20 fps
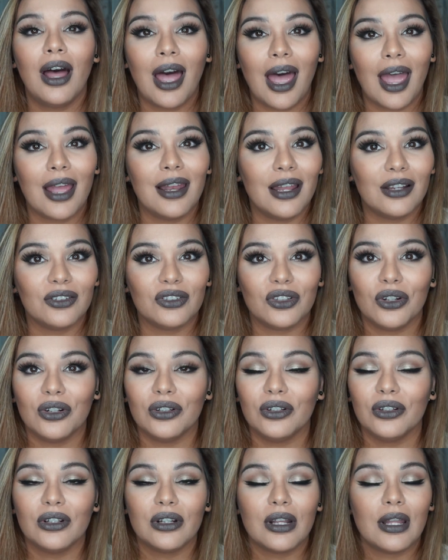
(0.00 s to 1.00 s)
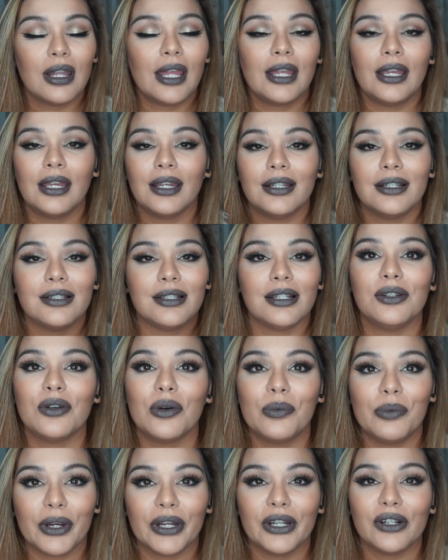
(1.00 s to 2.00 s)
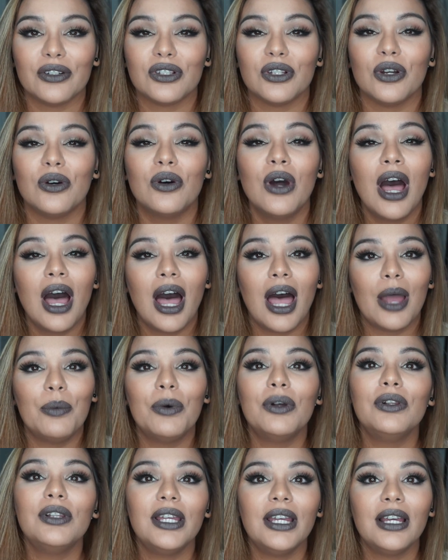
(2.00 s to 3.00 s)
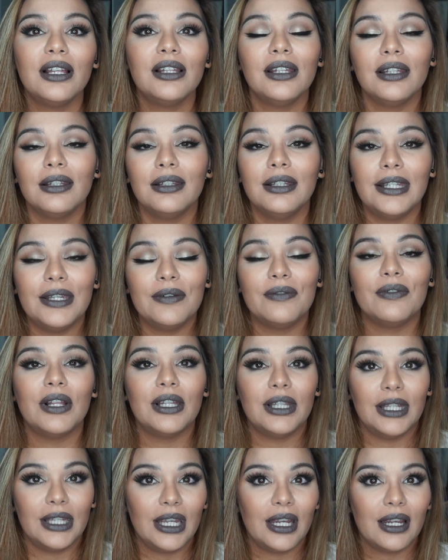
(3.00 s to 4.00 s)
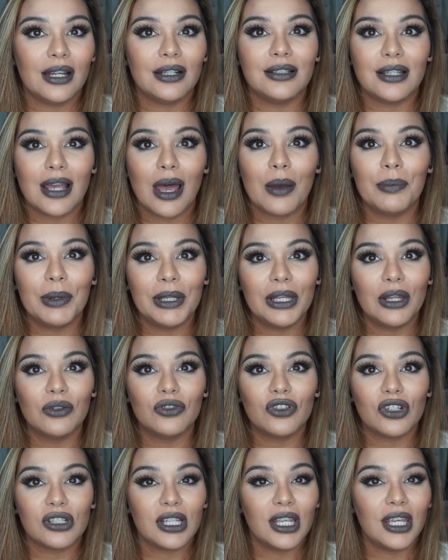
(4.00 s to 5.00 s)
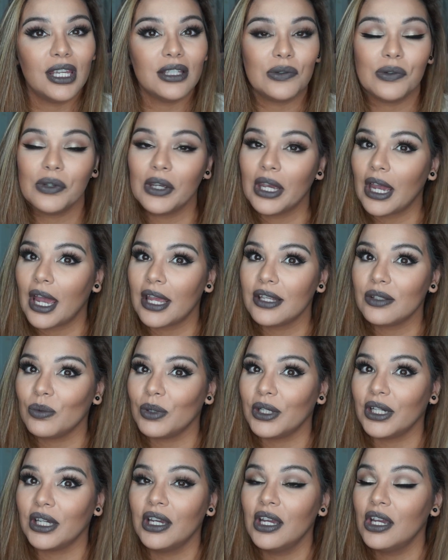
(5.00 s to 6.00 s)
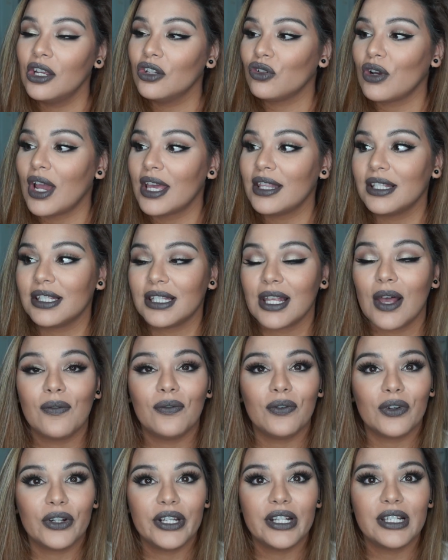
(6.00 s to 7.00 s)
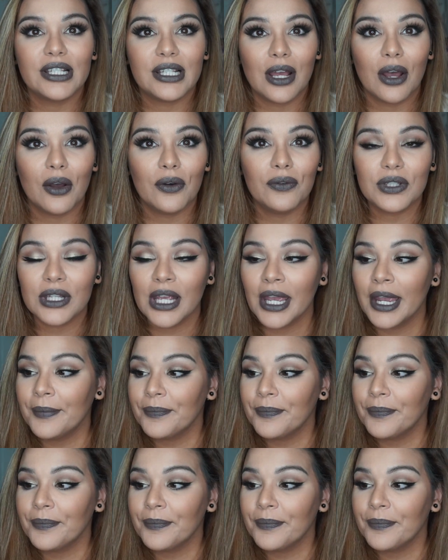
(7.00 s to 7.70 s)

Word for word: eyelash curler like it's a no-brainer so I will a, leave a link down below just in case you guys want to try this out for yourselves